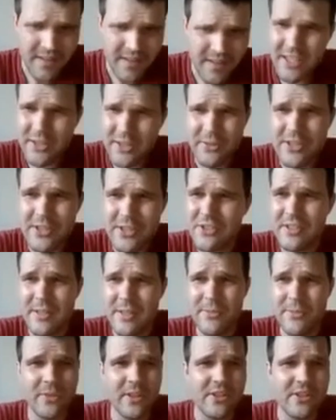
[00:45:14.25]
The Christian
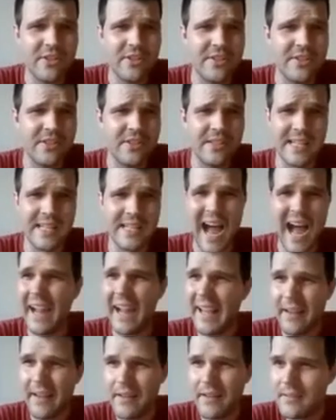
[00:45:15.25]
Democrats just
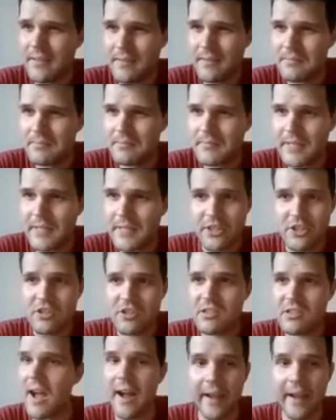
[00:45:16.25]
lie they
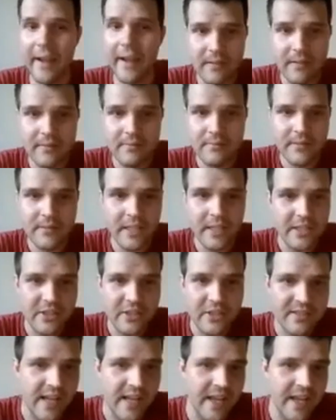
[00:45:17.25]
just lie. They just
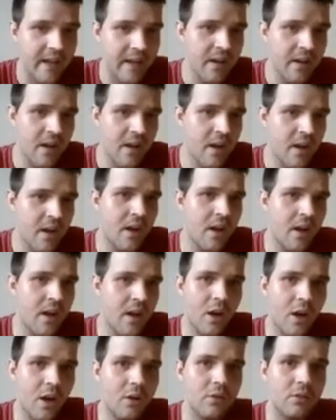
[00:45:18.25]
say,
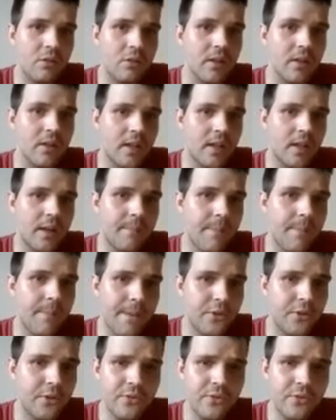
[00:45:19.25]
"Oh, um,
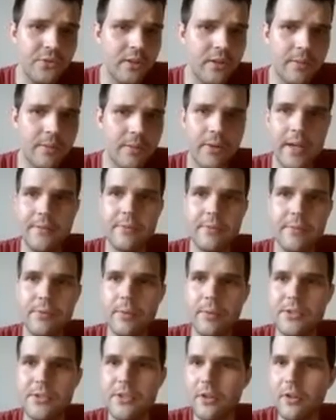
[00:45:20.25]
you are a private
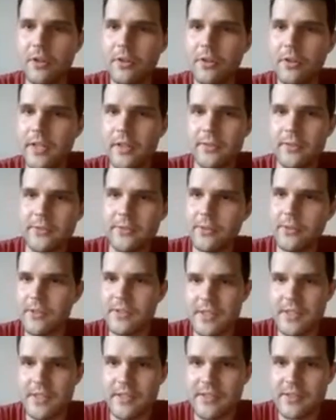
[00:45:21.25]
property owner. Of
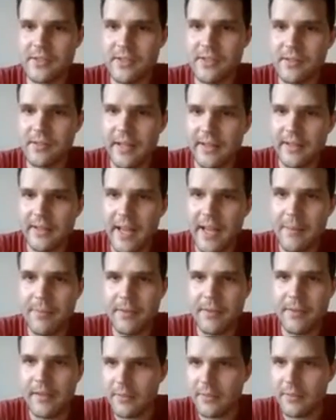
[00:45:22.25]
course, here's a like happy
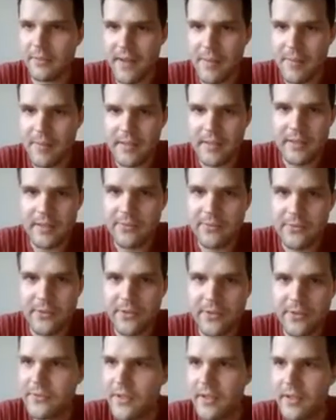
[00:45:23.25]
little family in
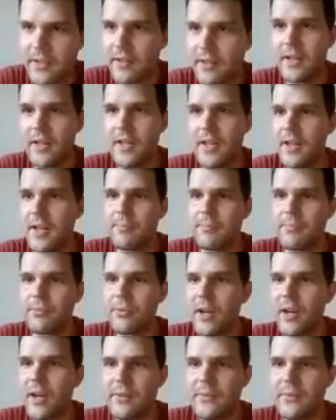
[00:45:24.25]
front of their private